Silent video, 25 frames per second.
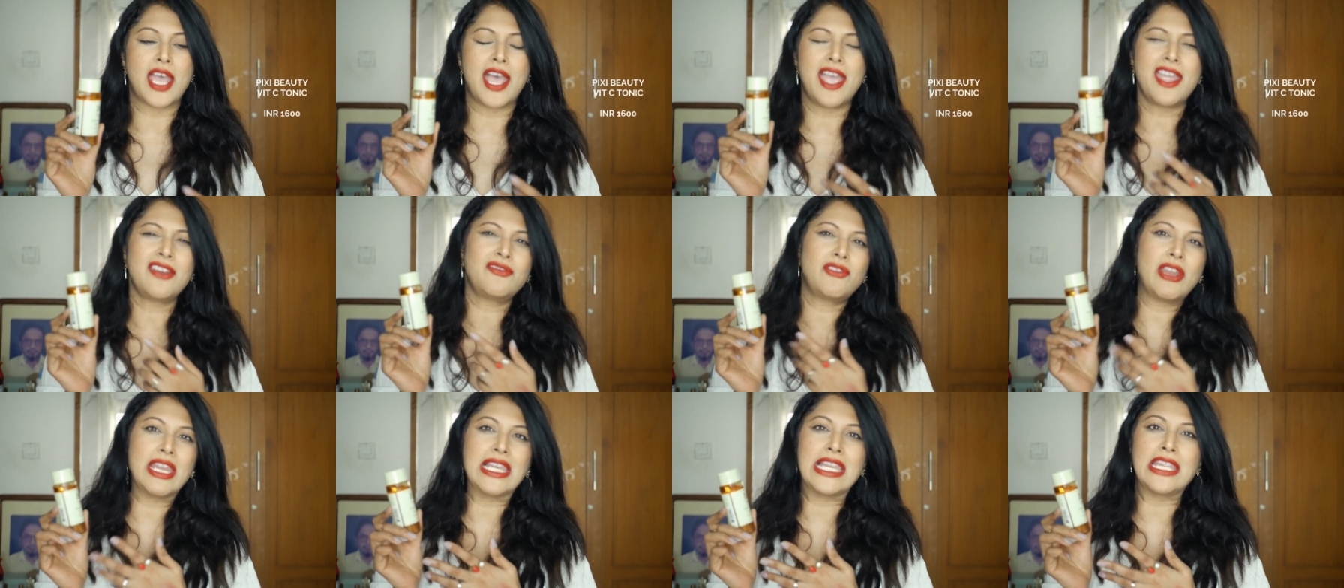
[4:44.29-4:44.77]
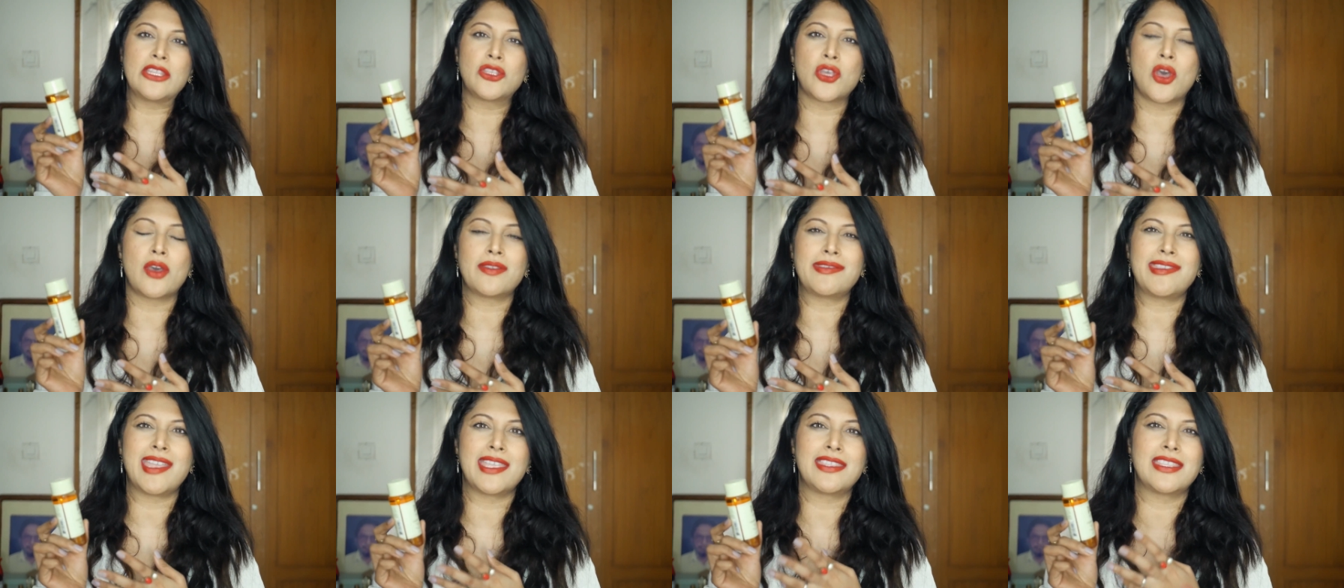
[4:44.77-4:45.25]
I really
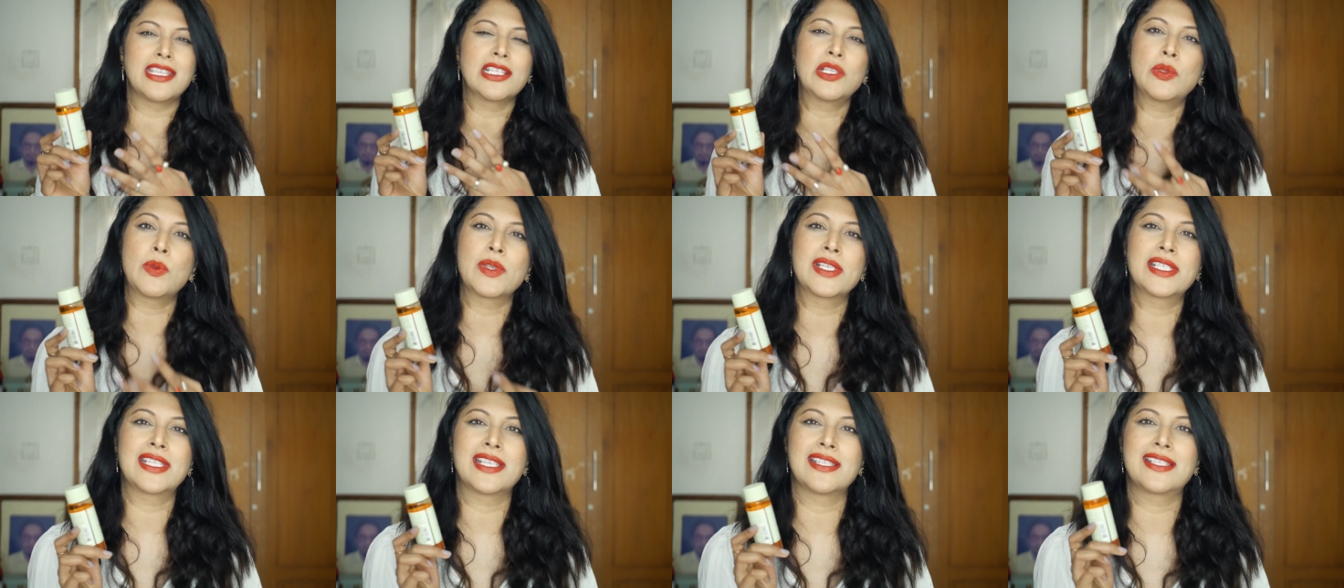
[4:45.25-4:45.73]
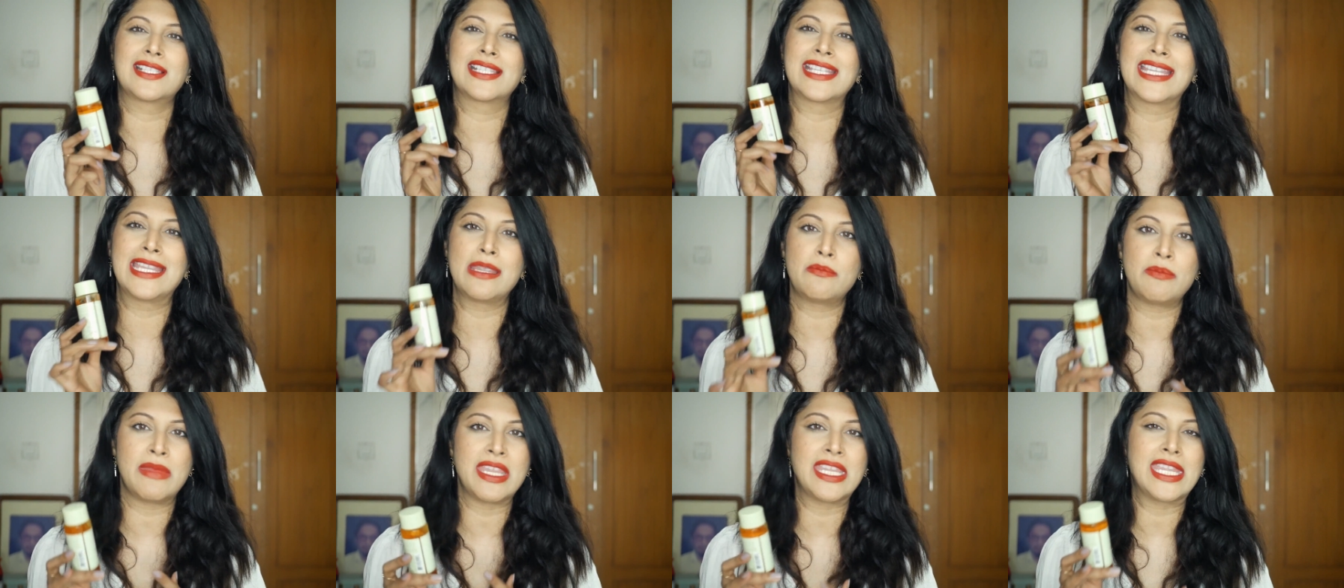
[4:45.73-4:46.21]
thought that this was this
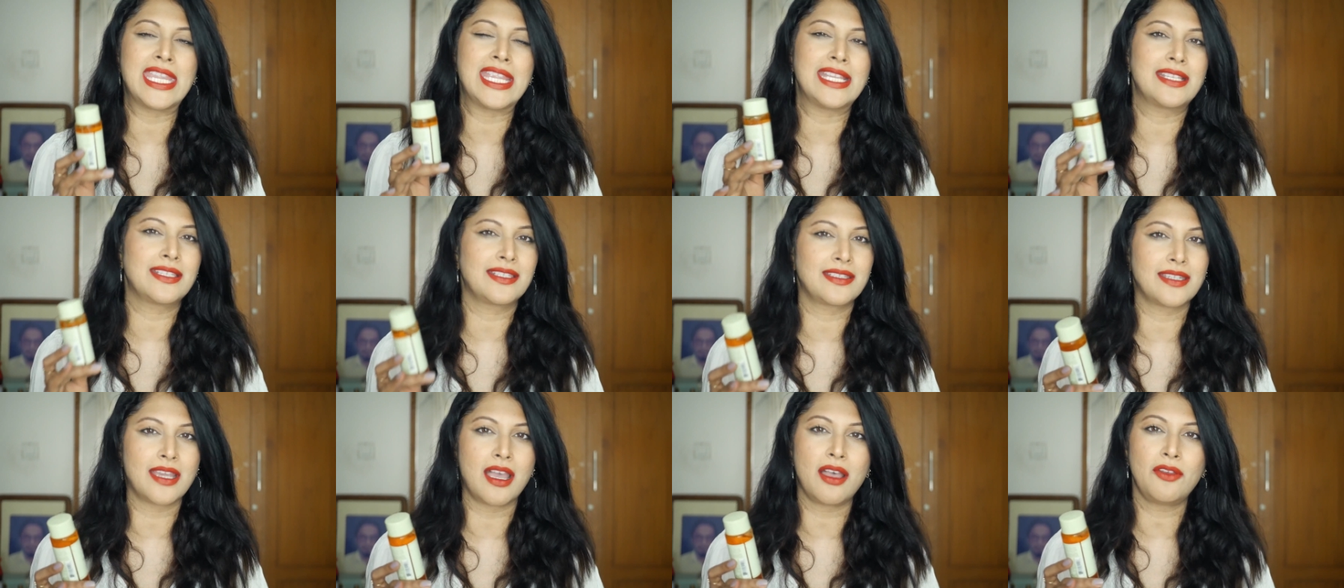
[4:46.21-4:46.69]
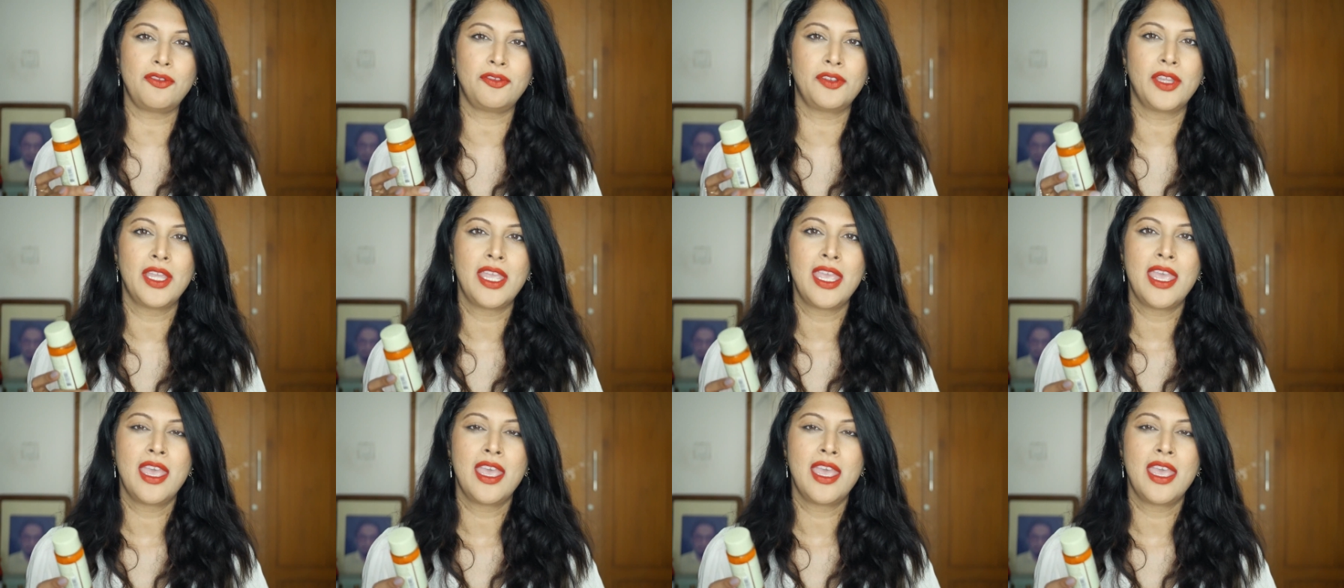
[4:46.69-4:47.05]
gimmicky stuff